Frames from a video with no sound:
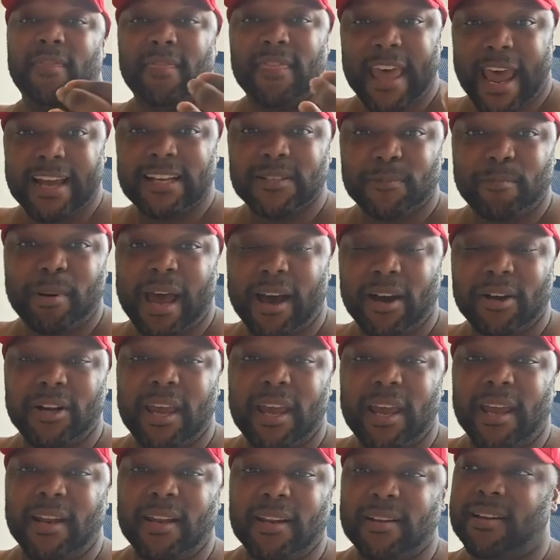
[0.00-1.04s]
That's
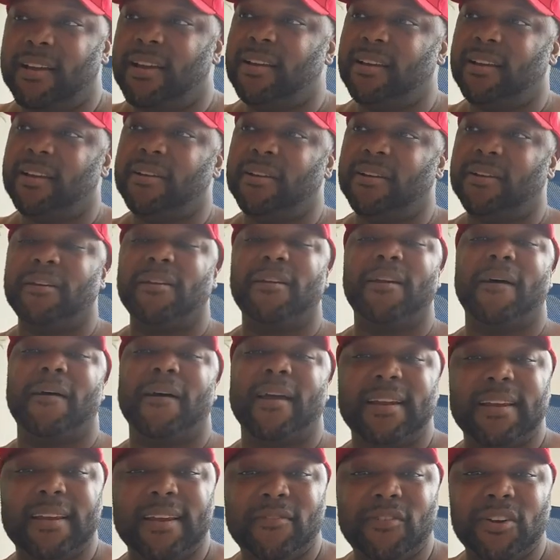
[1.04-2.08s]
about it. You
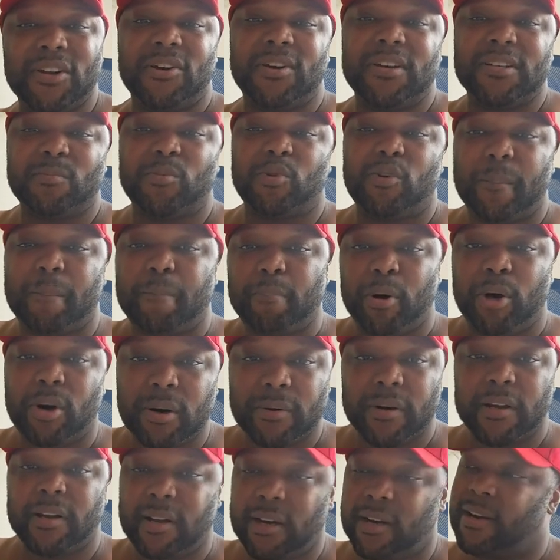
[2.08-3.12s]
know, and even though it's more
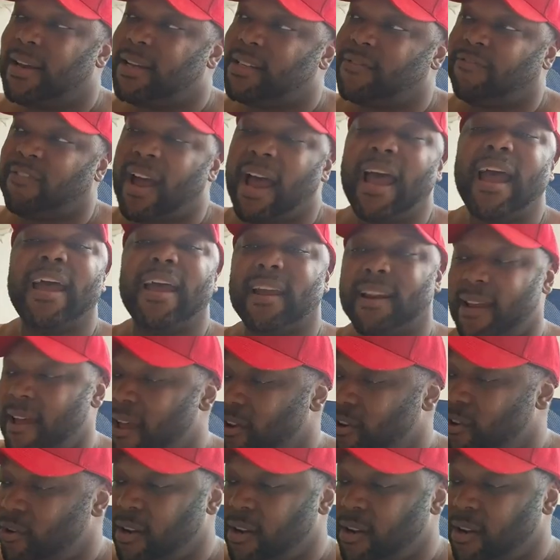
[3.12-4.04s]
boring, it's fine.